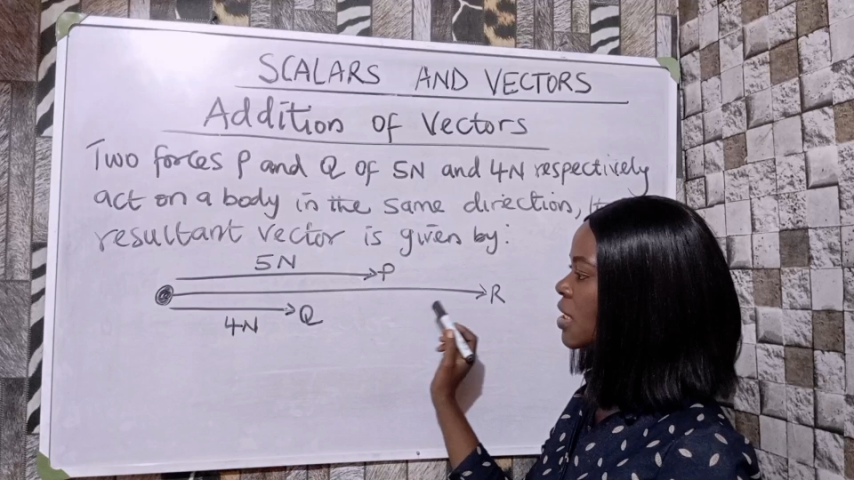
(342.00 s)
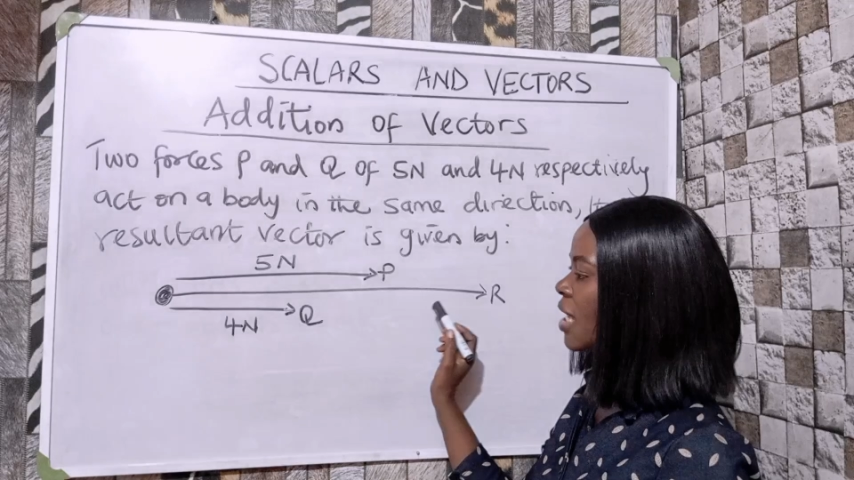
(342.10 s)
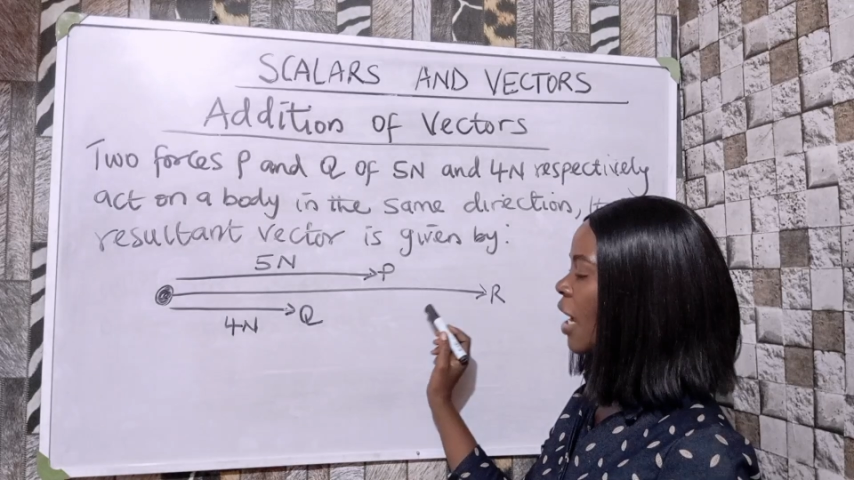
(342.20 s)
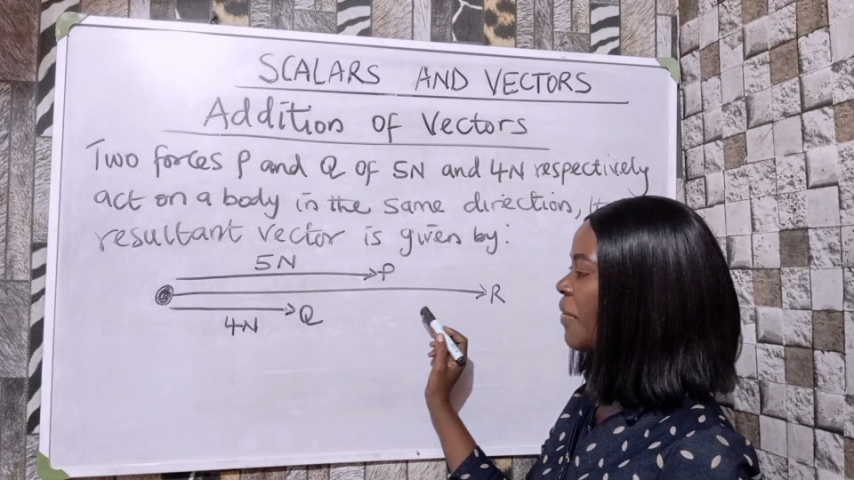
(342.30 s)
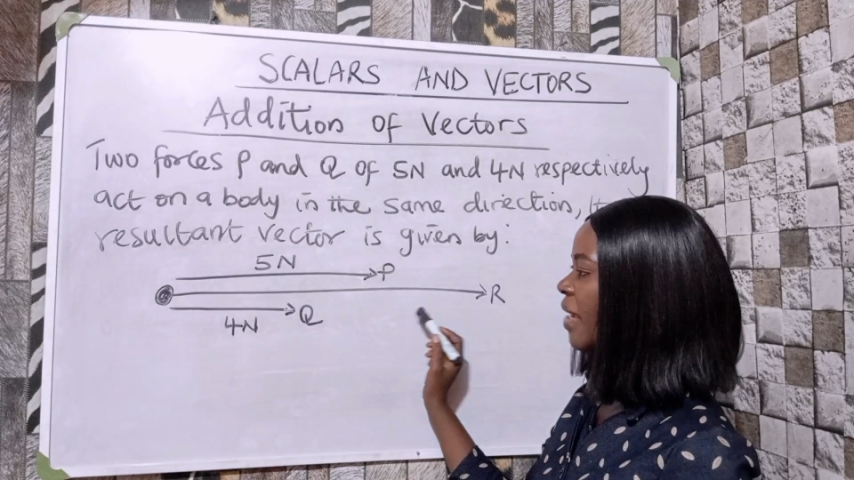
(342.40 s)

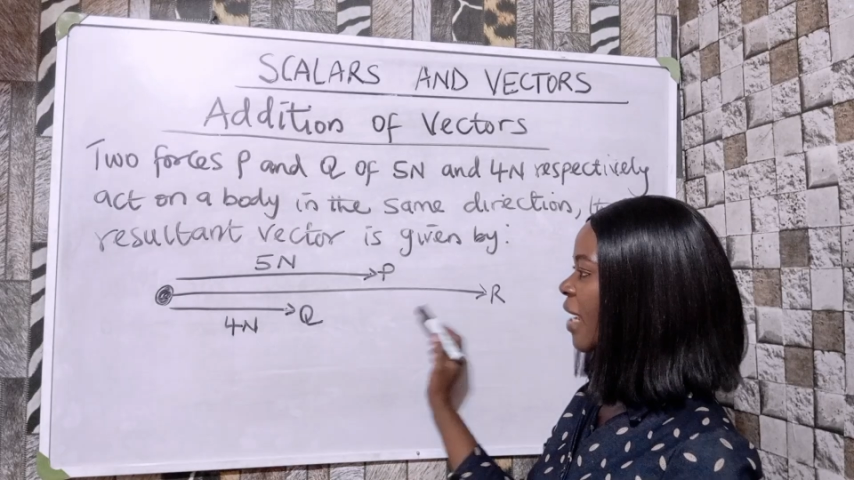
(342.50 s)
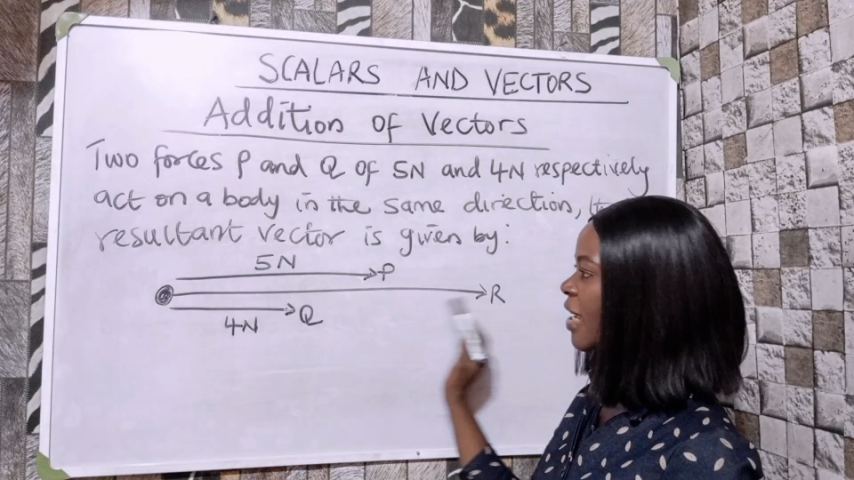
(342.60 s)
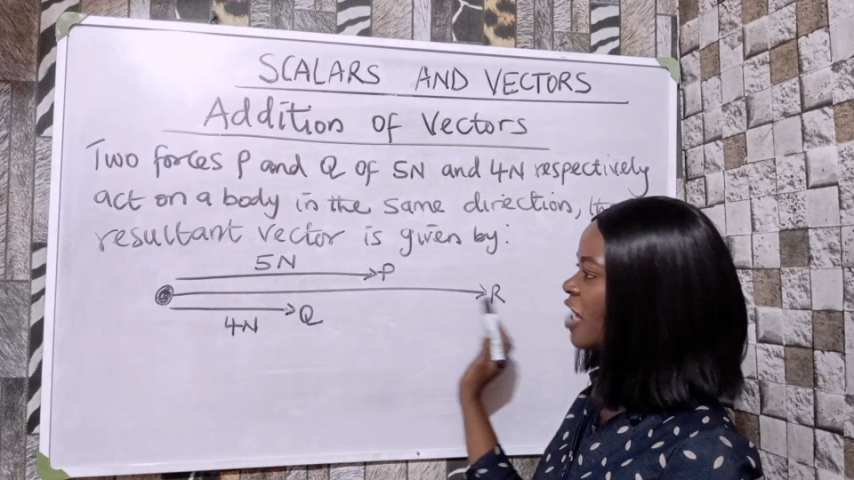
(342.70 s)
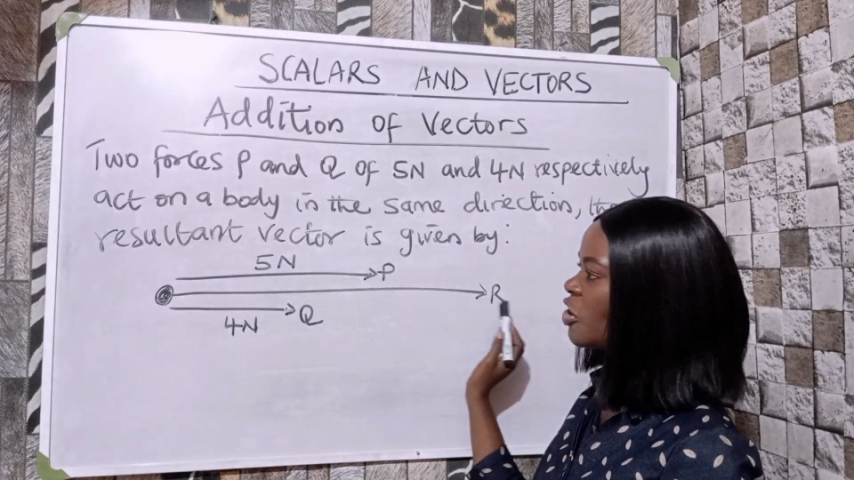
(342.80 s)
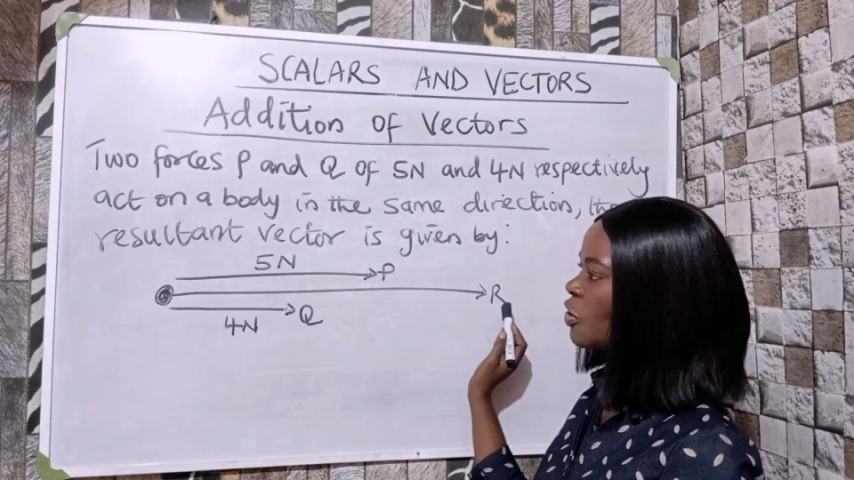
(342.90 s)
see how we can
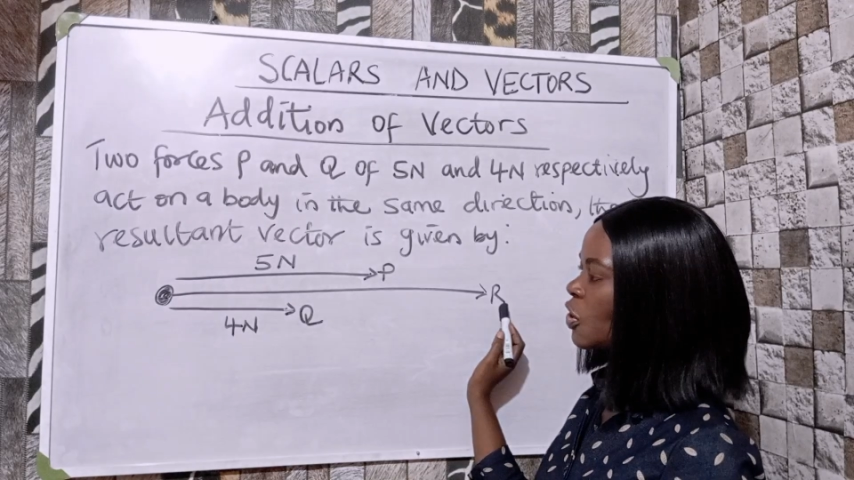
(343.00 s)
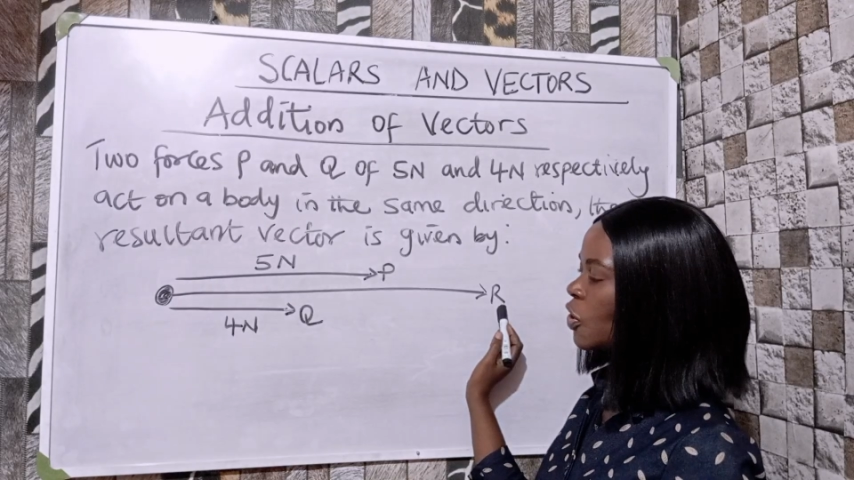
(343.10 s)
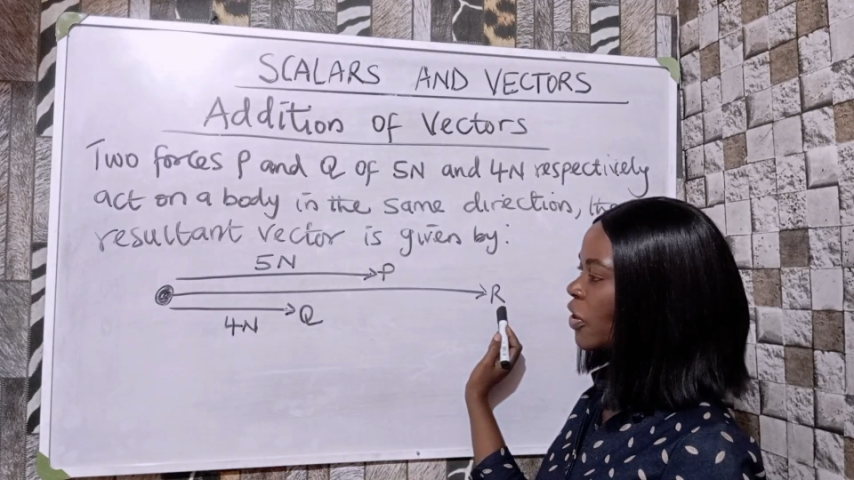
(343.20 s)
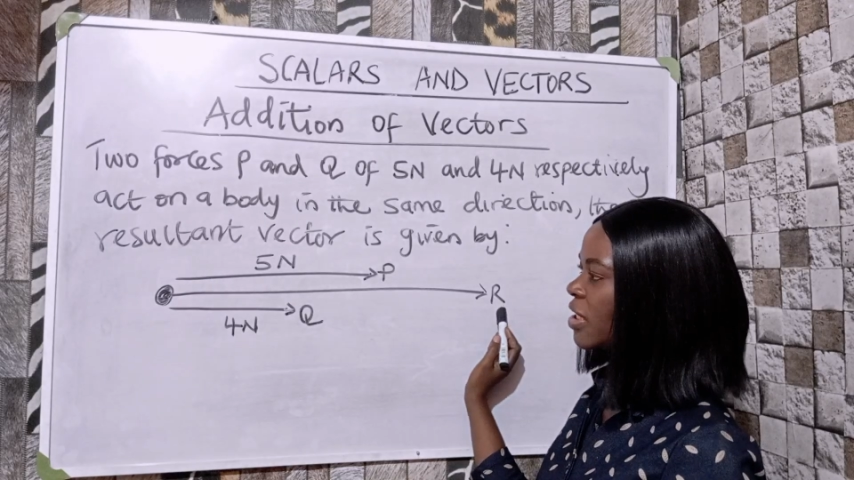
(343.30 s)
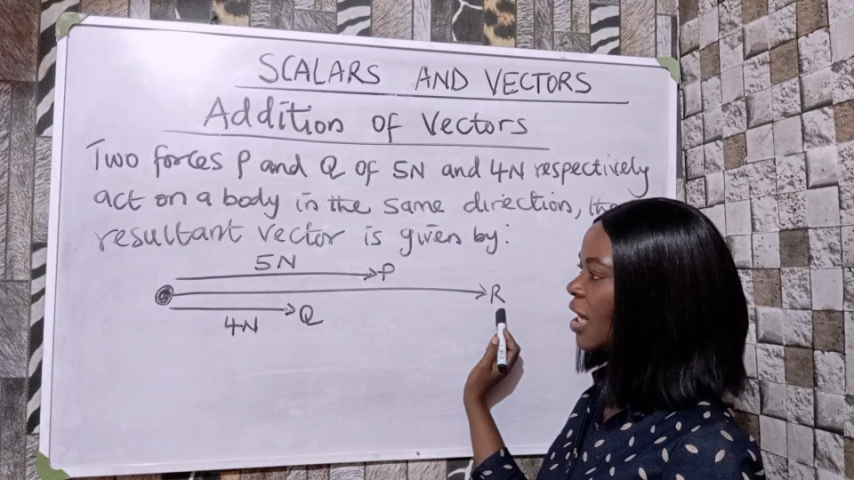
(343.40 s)
get the
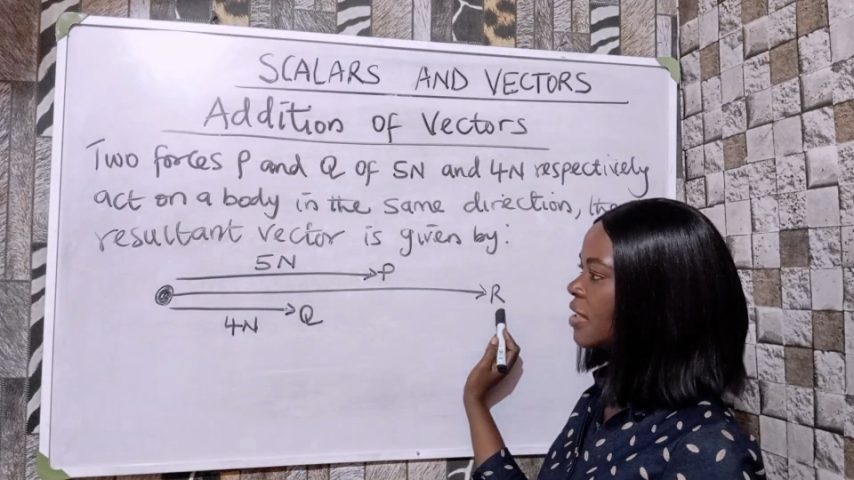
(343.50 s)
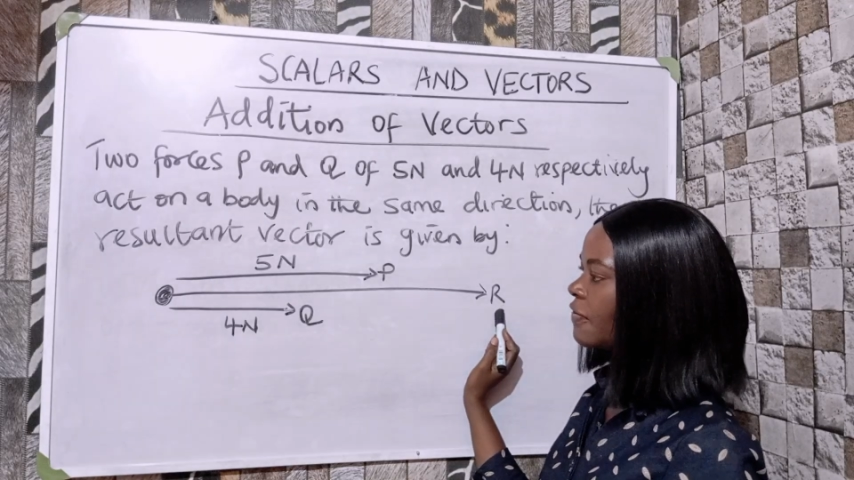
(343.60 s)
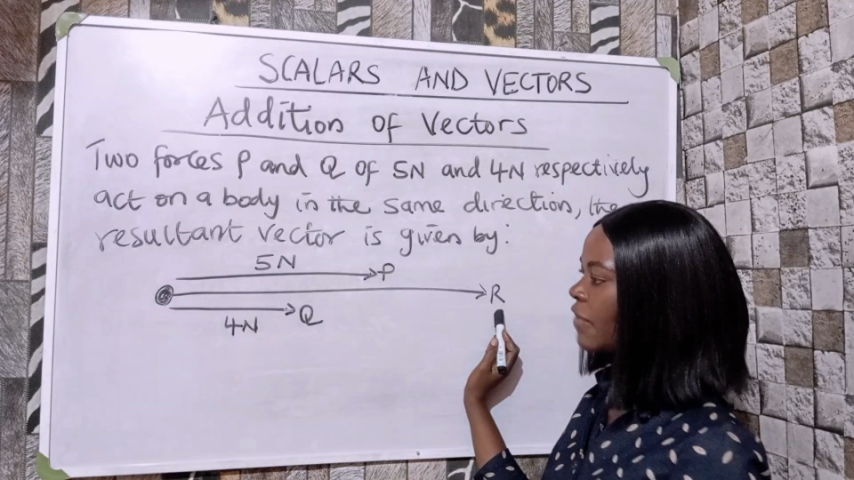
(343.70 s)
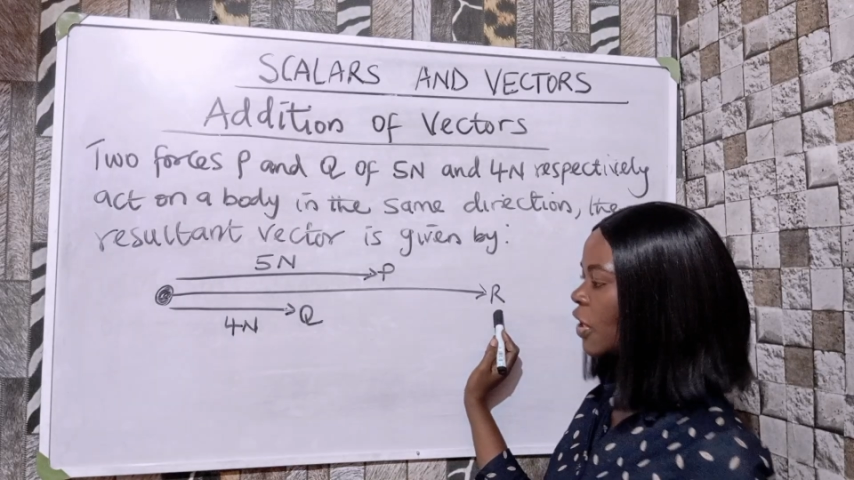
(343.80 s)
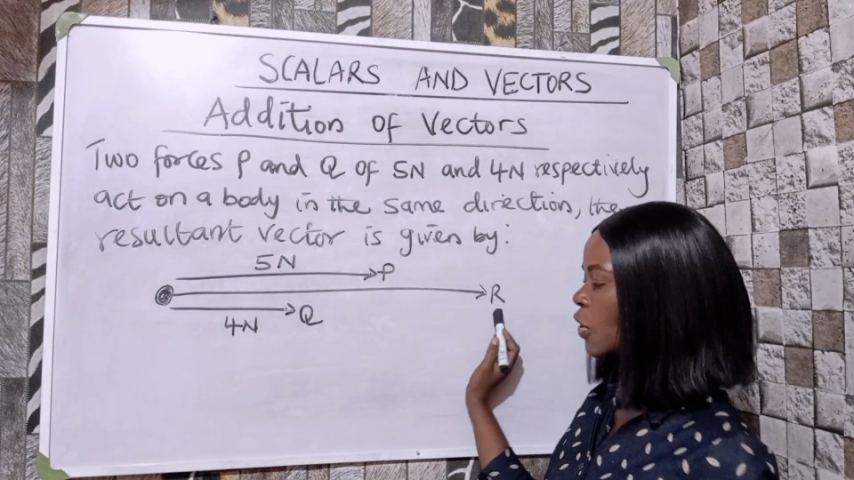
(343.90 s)

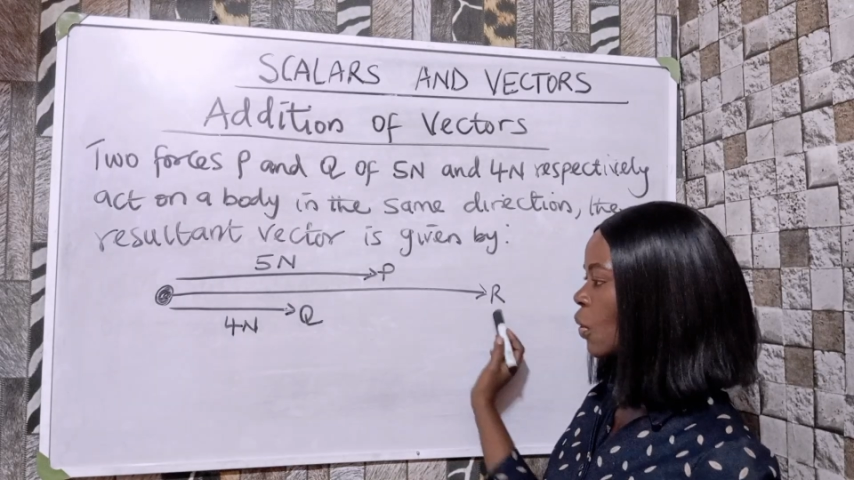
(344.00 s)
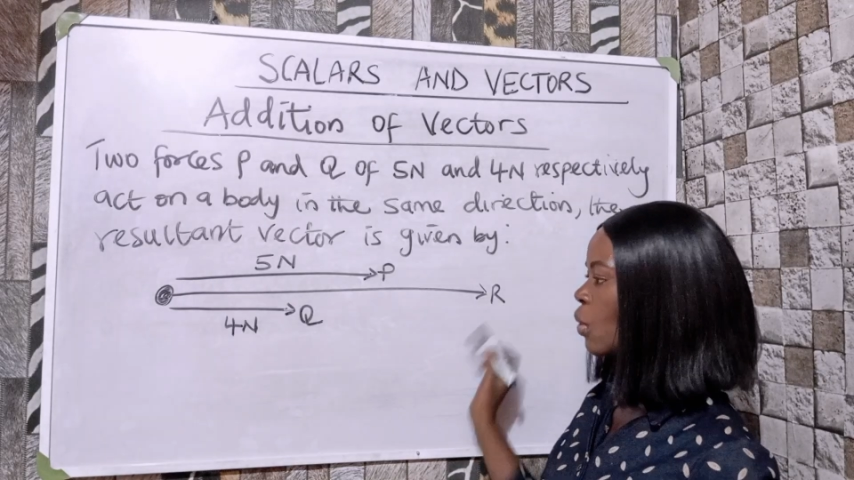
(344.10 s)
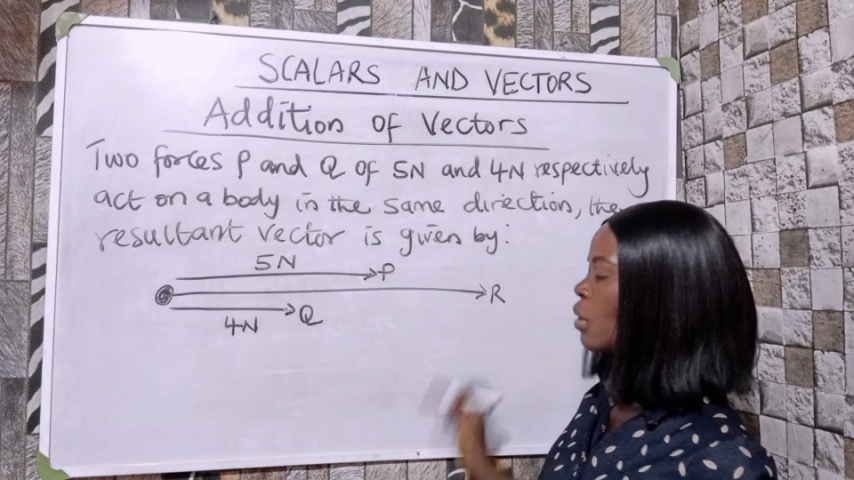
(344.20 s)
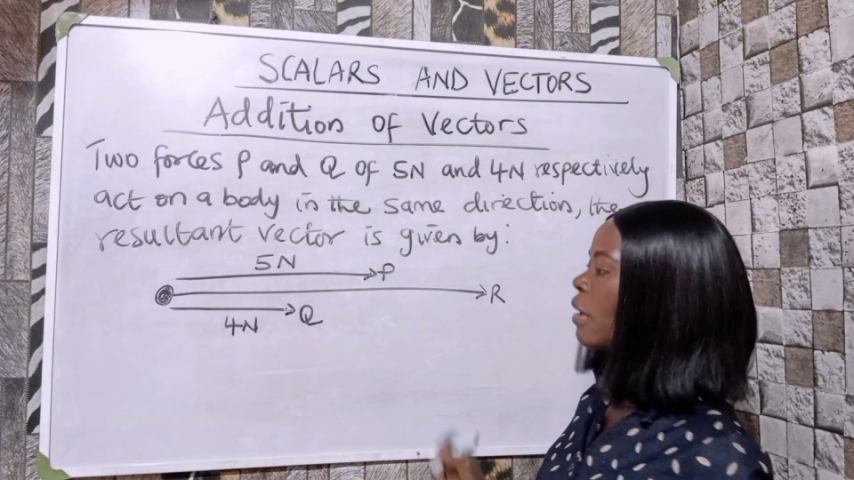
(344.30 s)
resultant vector.